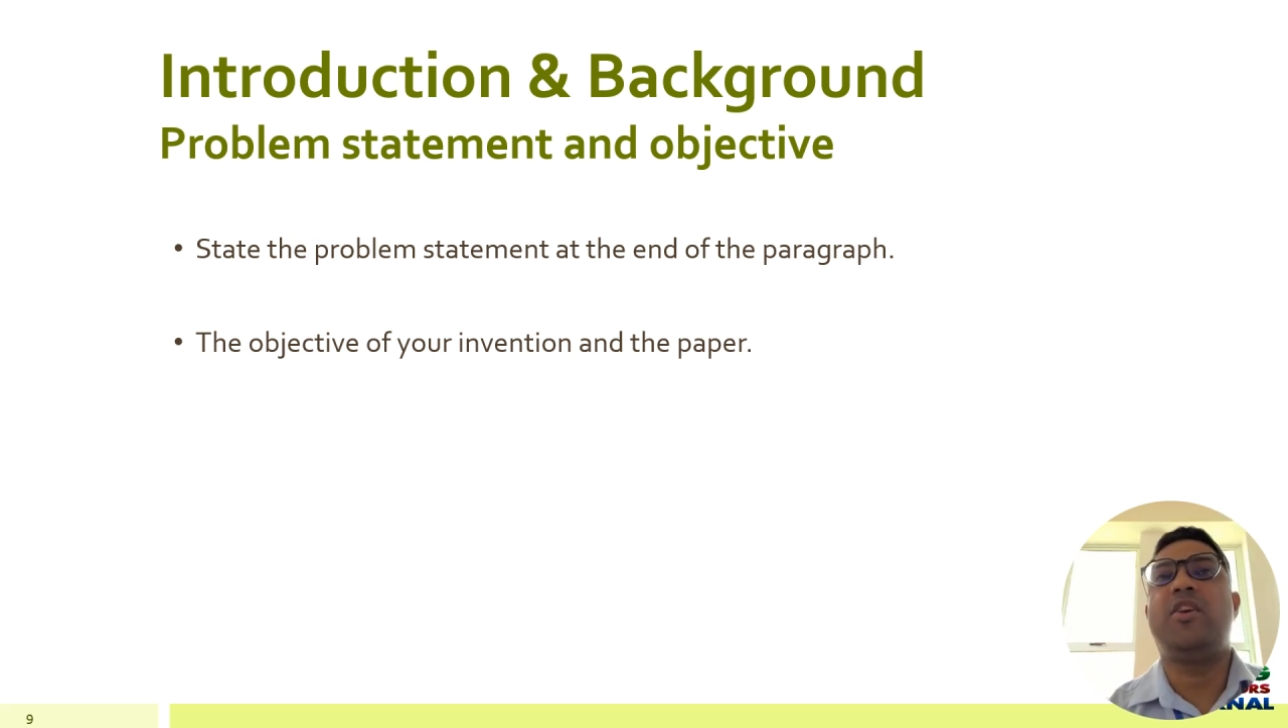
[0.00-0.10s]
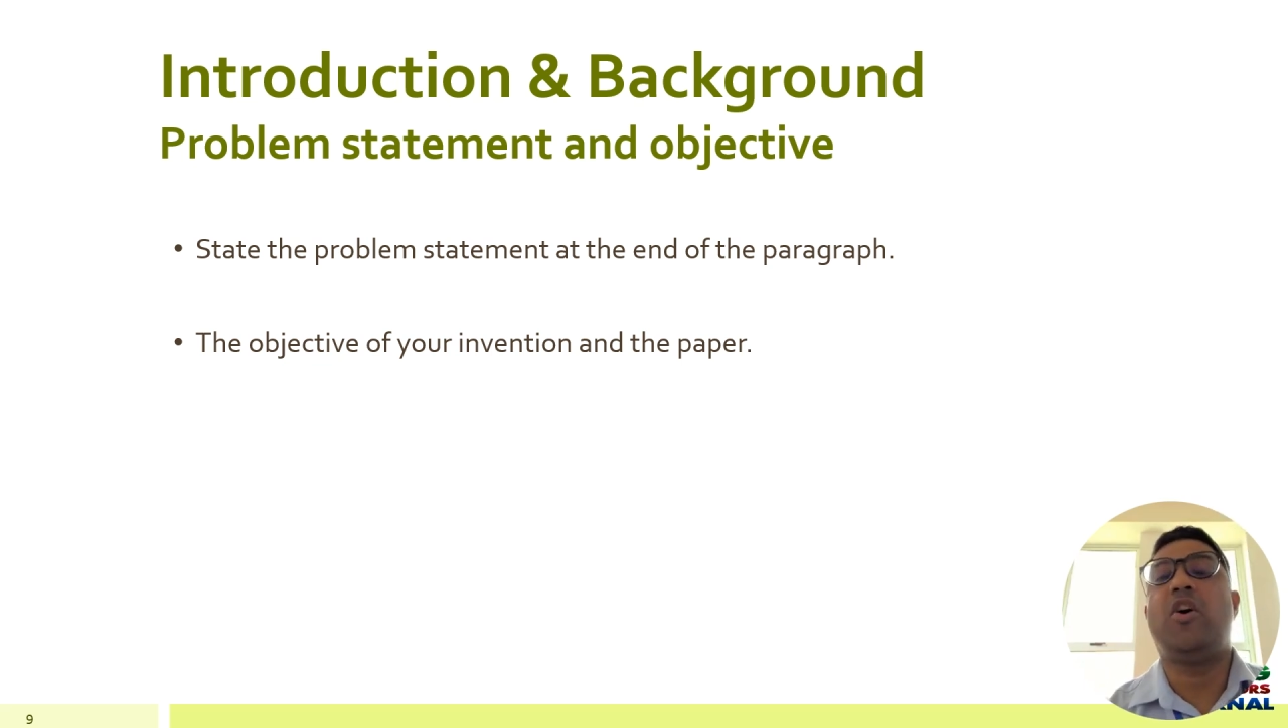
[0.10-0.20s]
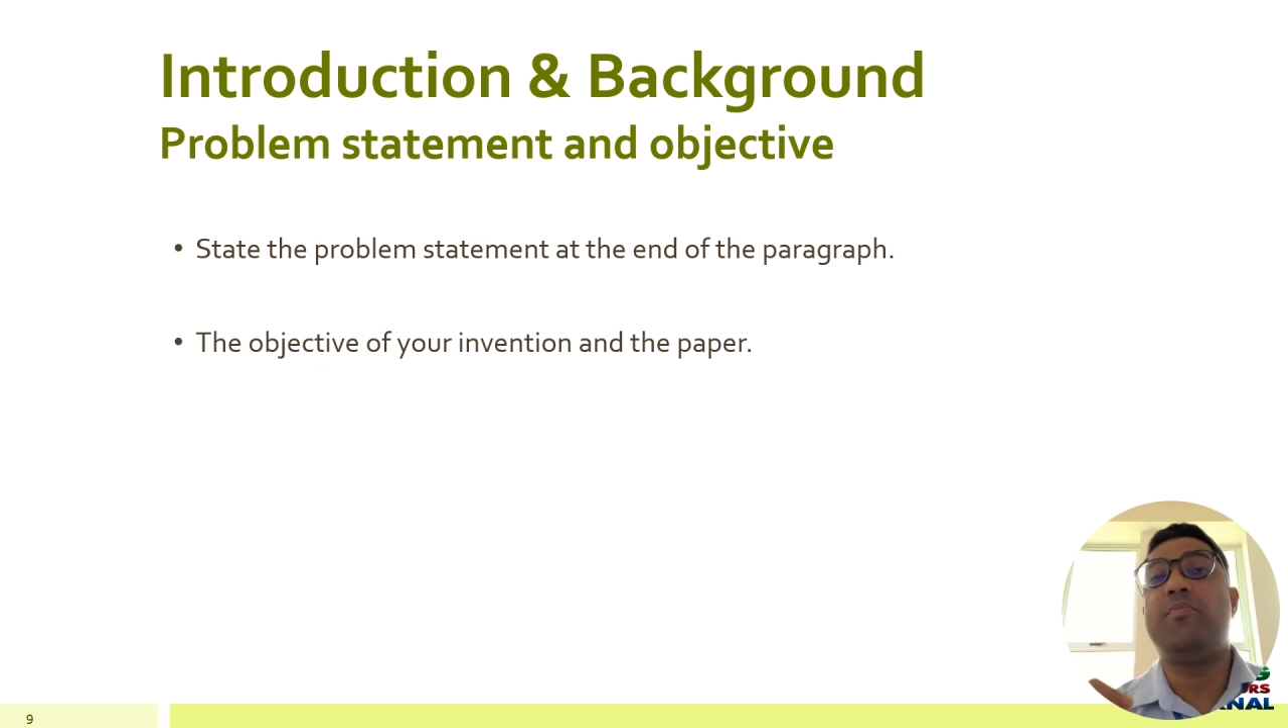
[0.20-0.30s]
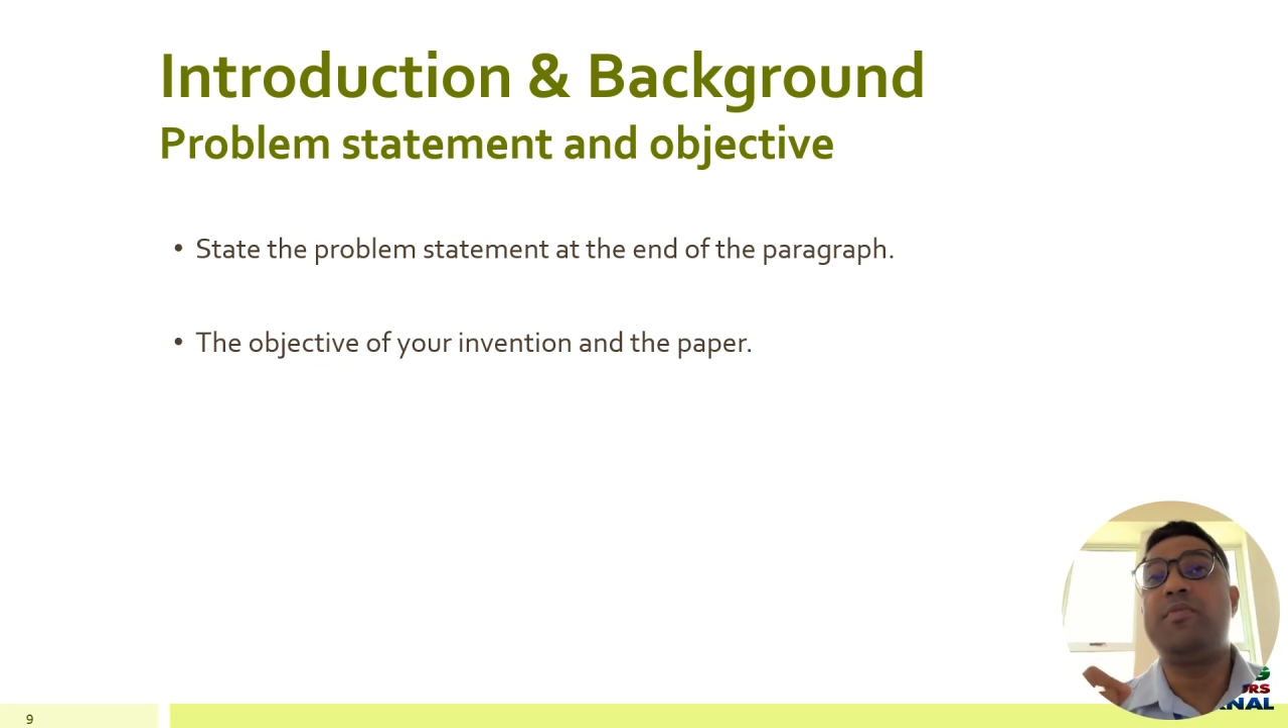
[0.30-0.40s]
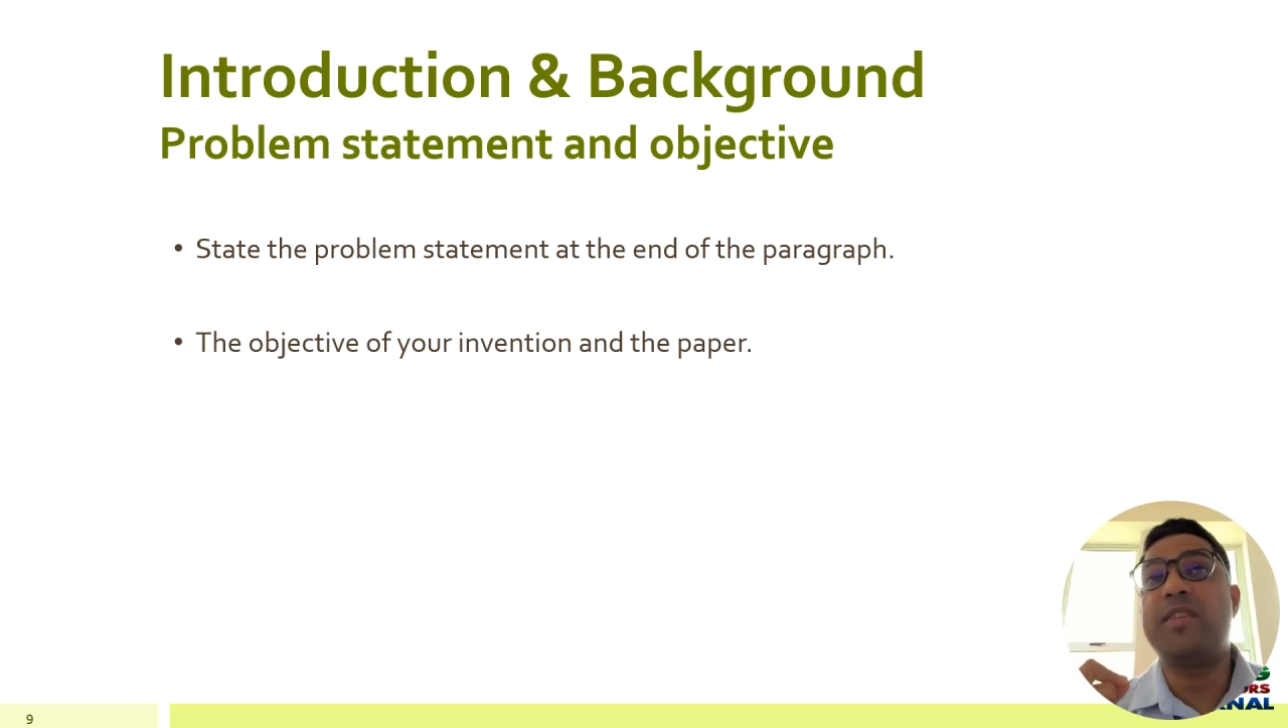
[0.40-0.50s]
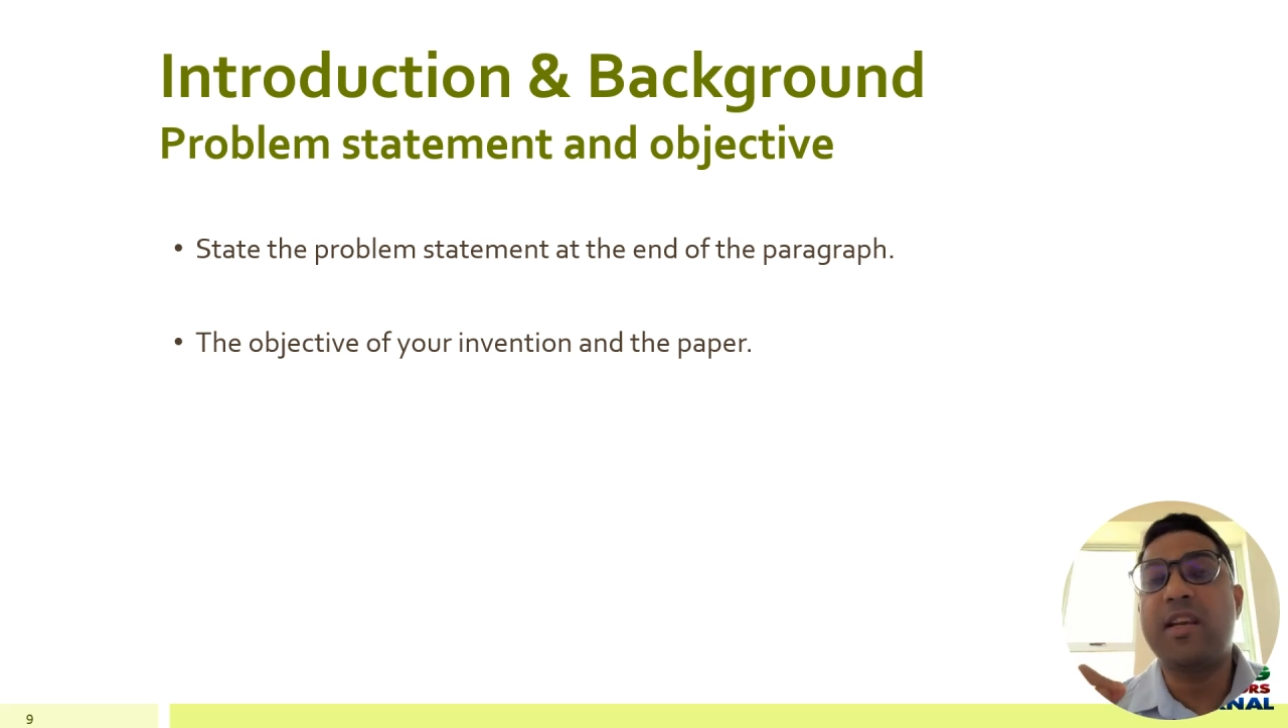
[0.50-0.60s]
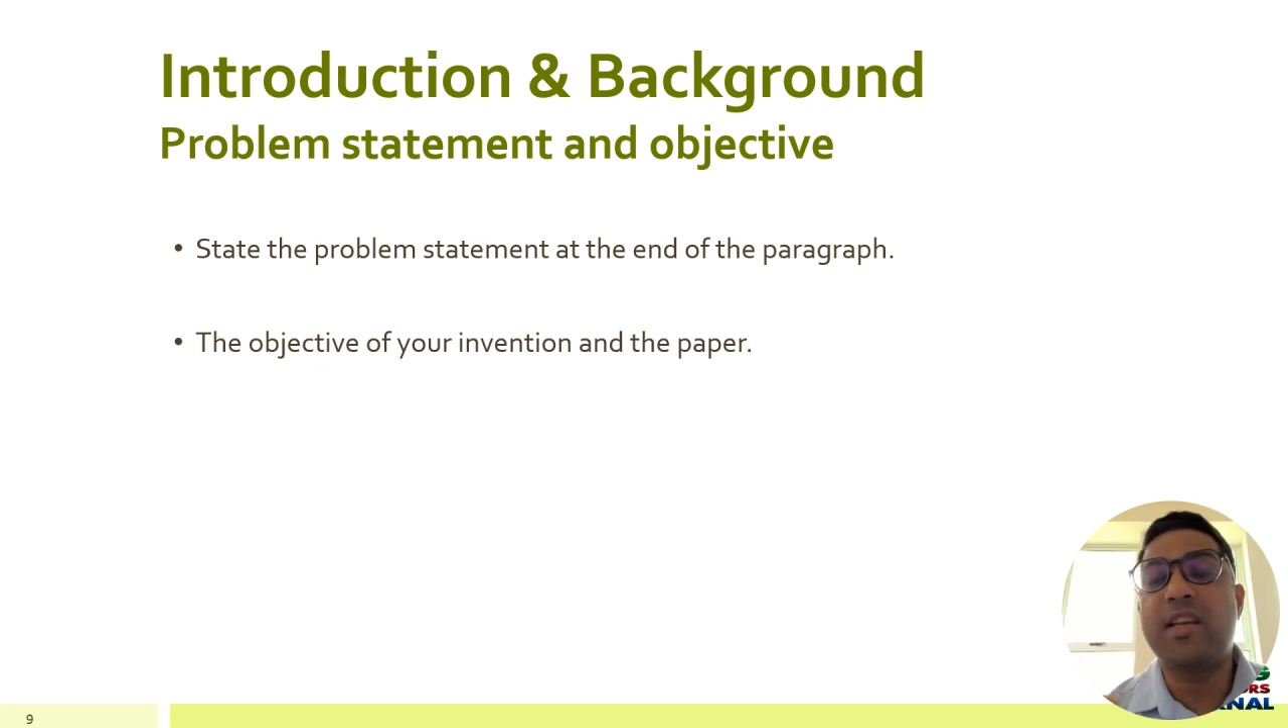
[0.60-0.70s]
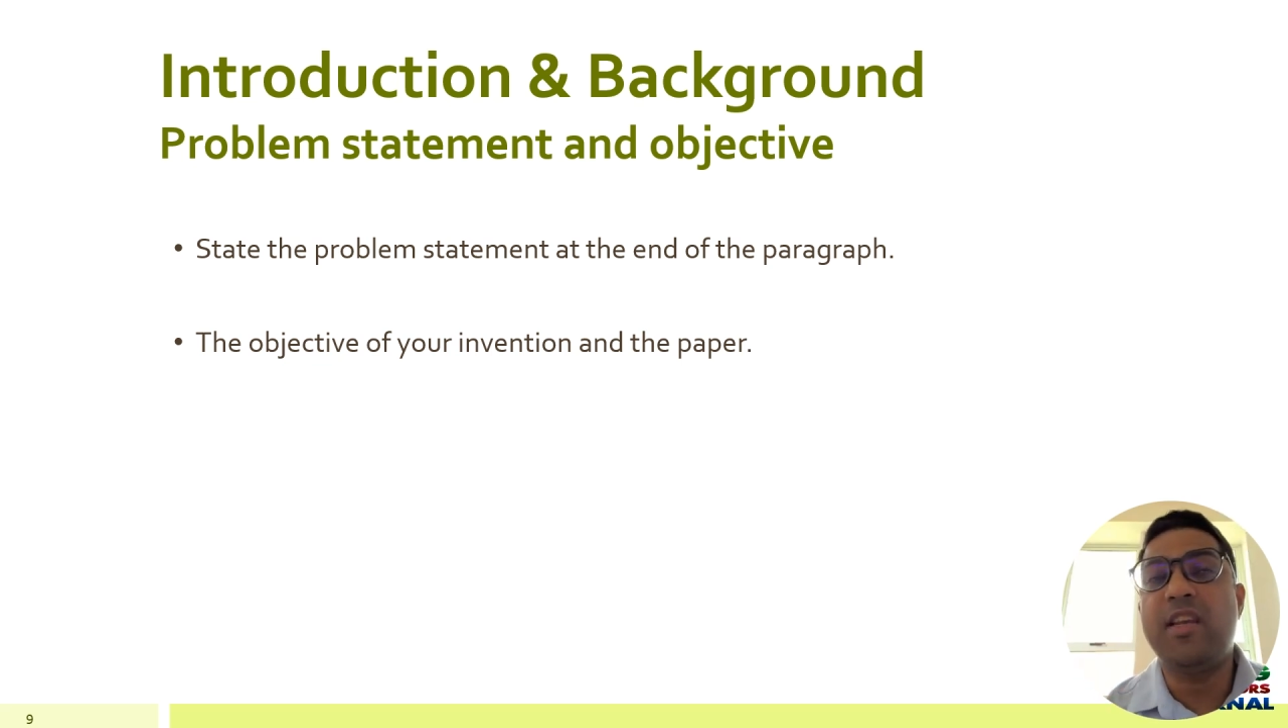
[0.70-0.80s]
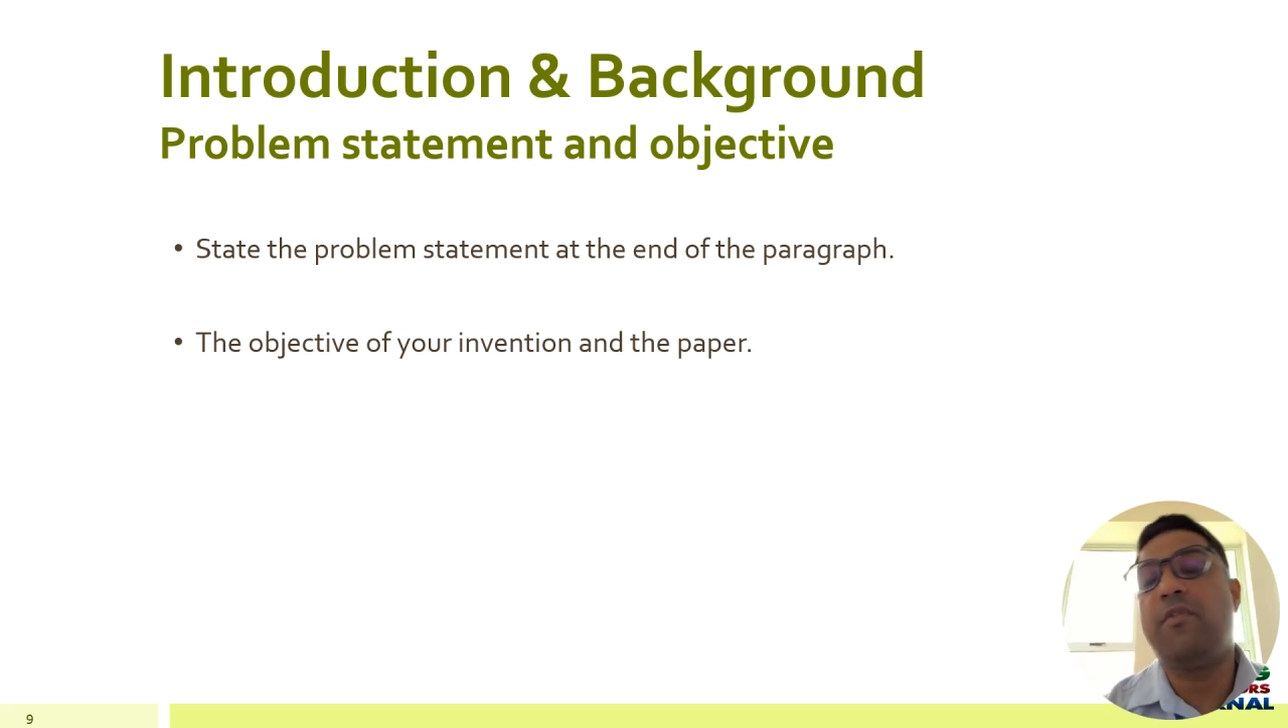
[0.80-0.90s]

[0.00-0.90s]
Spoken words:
the objective